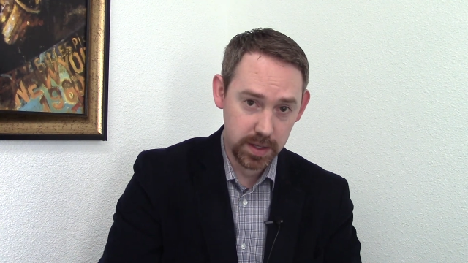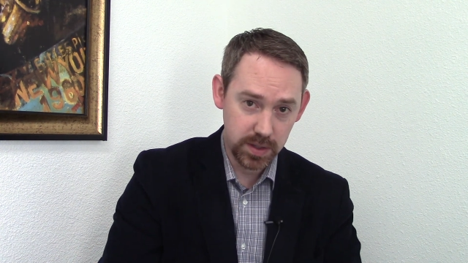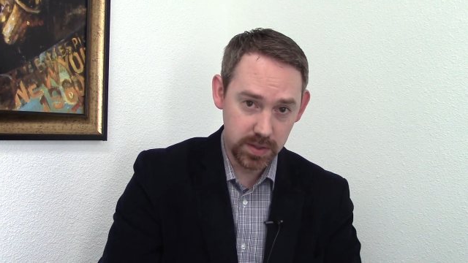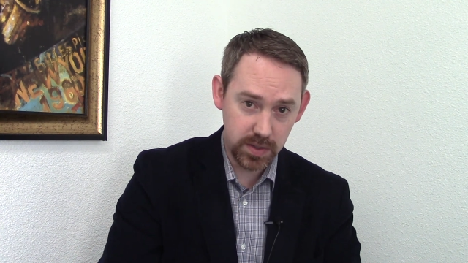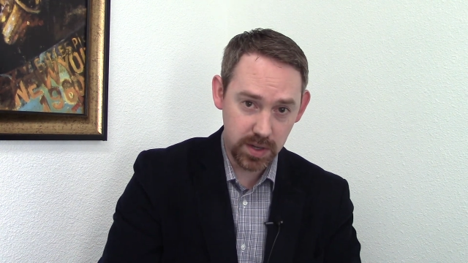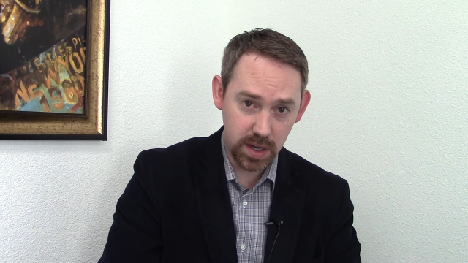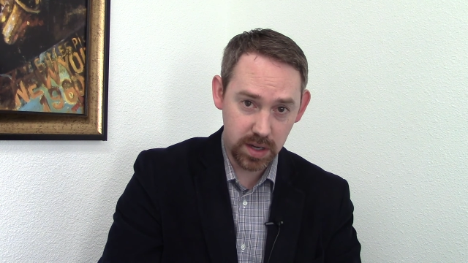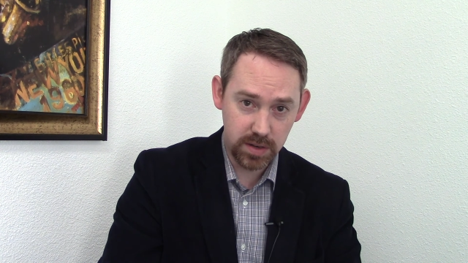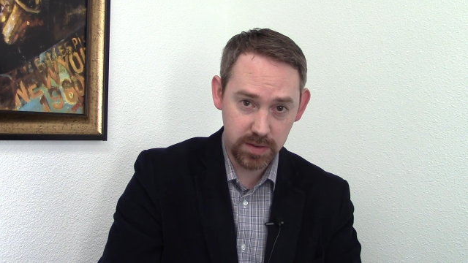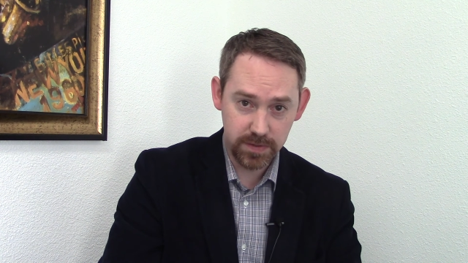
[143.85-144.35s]

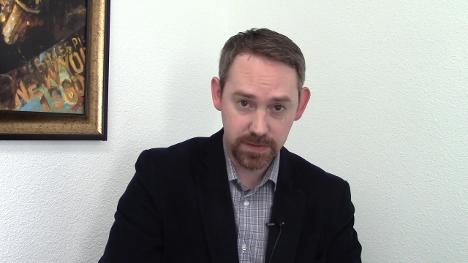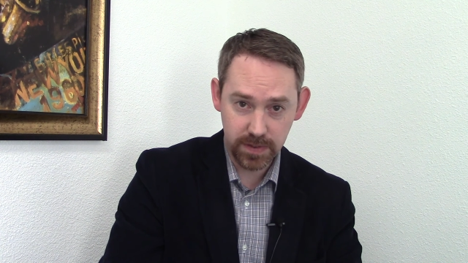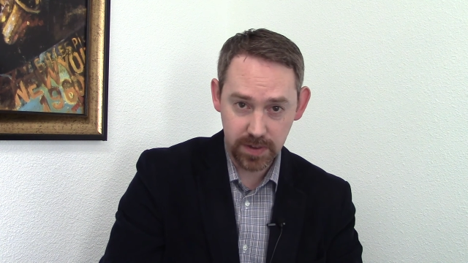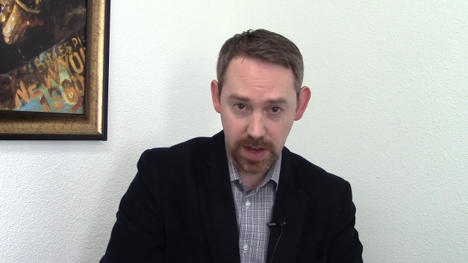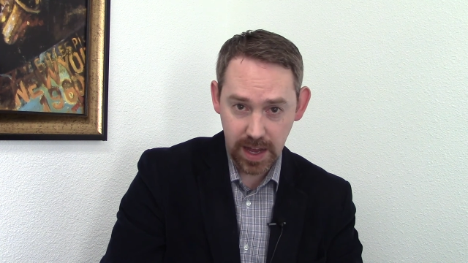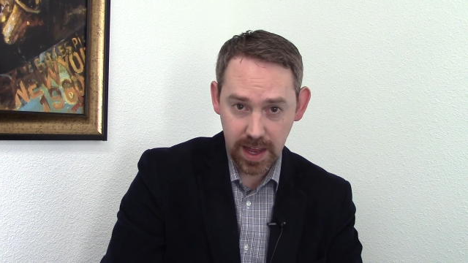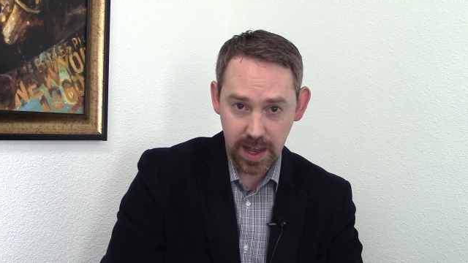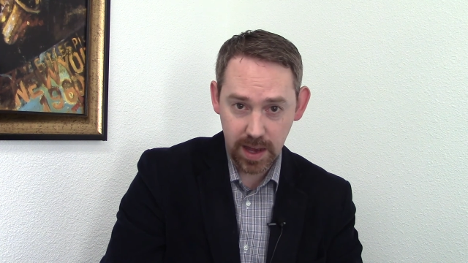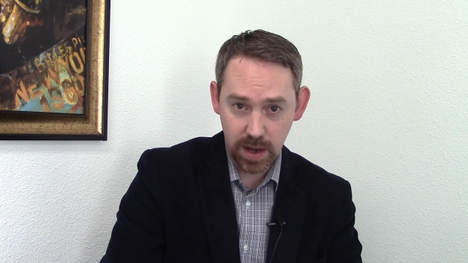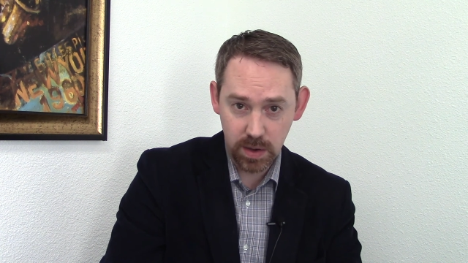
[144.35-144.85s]
So for
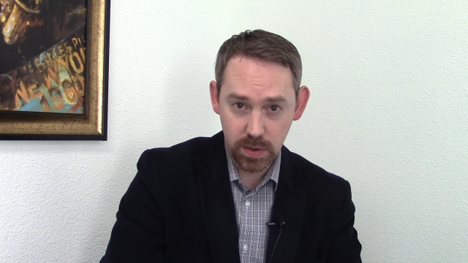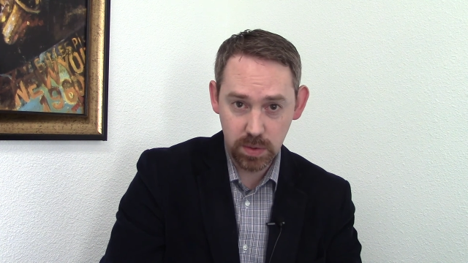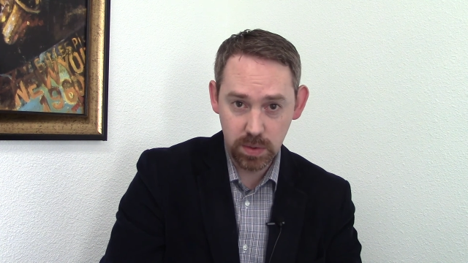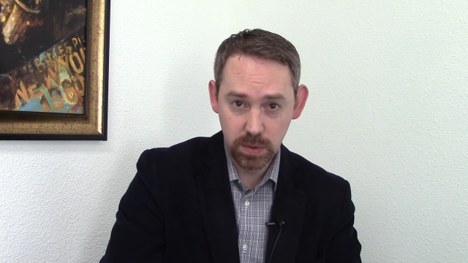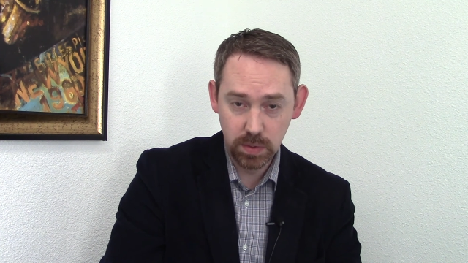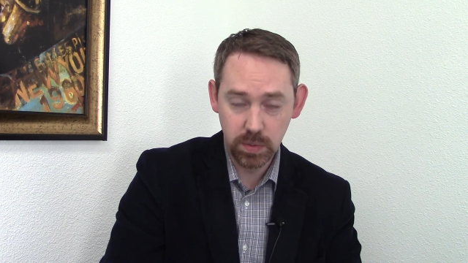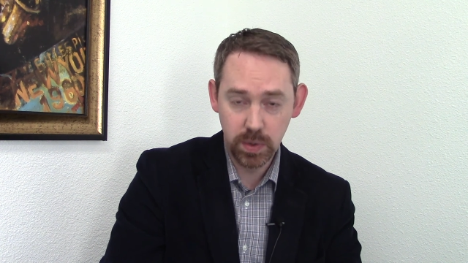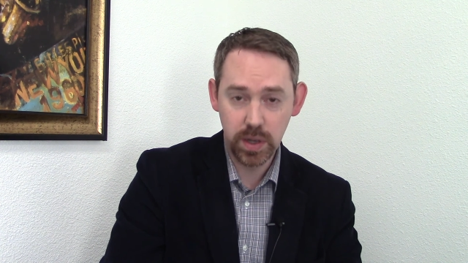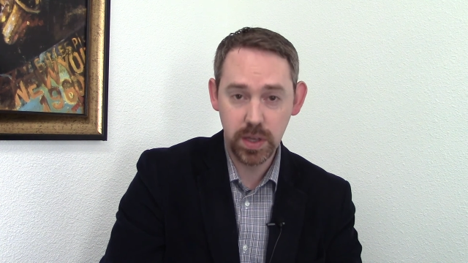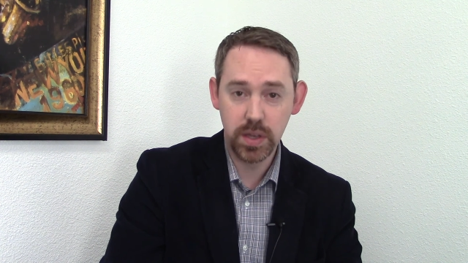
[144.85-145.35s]

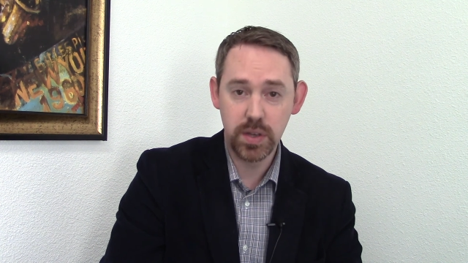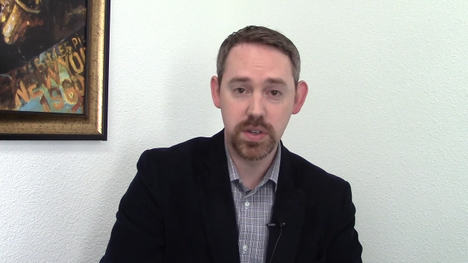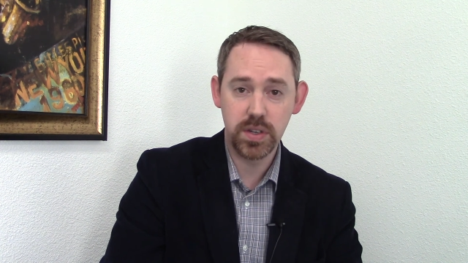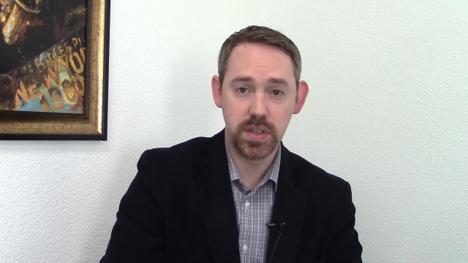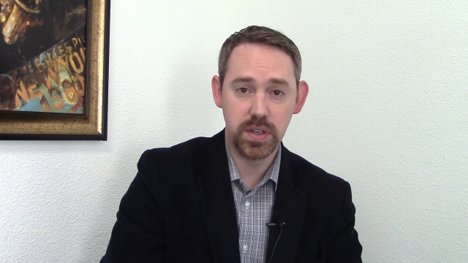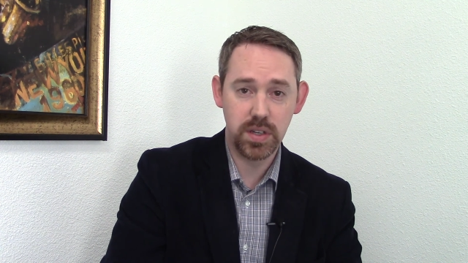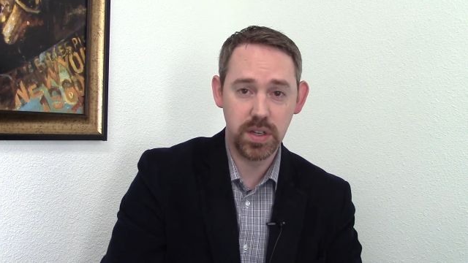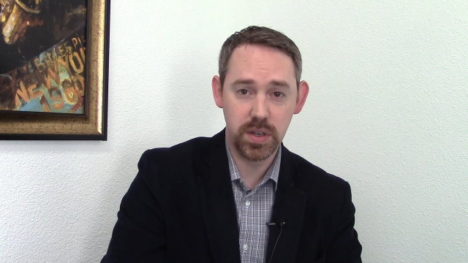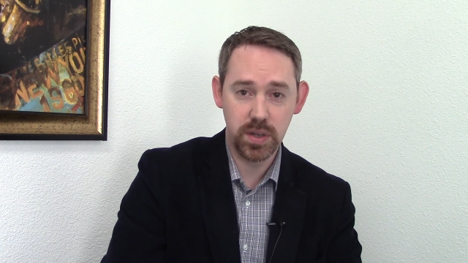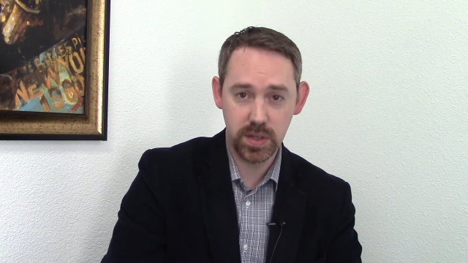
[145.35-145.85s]
now, what you
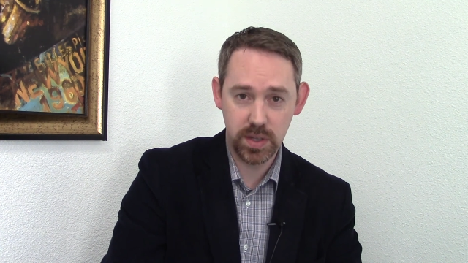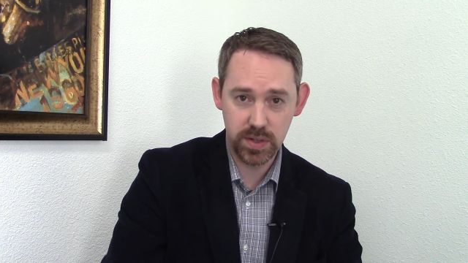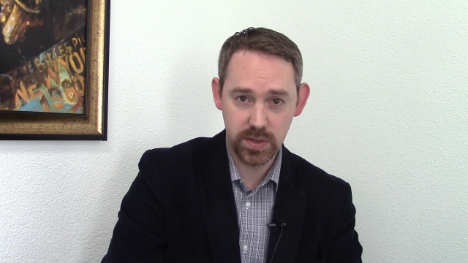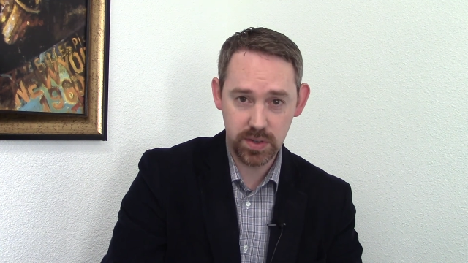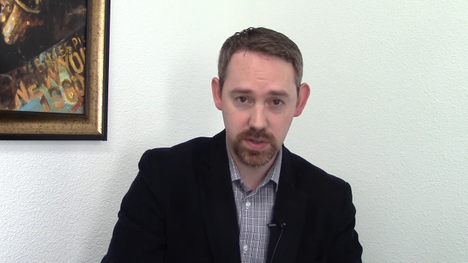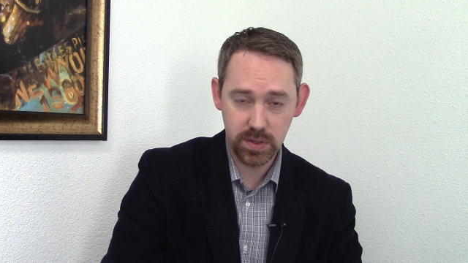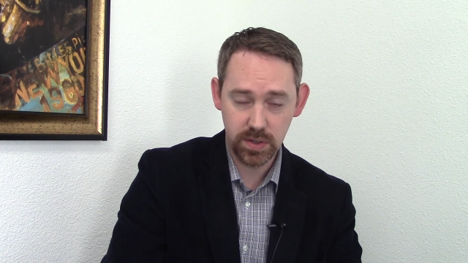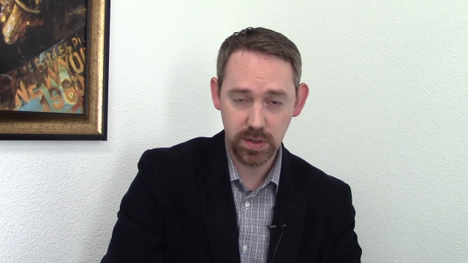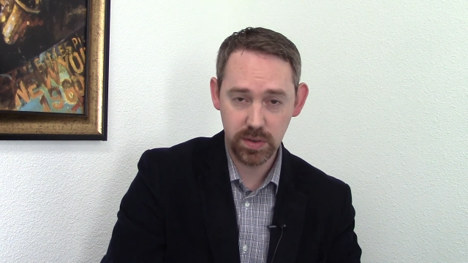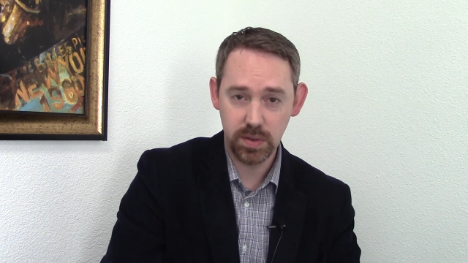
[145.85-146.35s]
should do
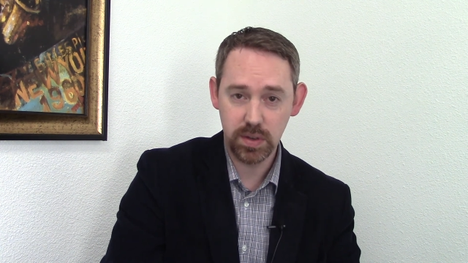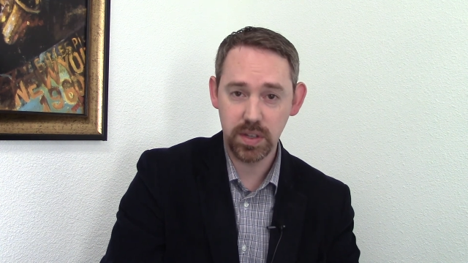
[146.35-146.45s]
is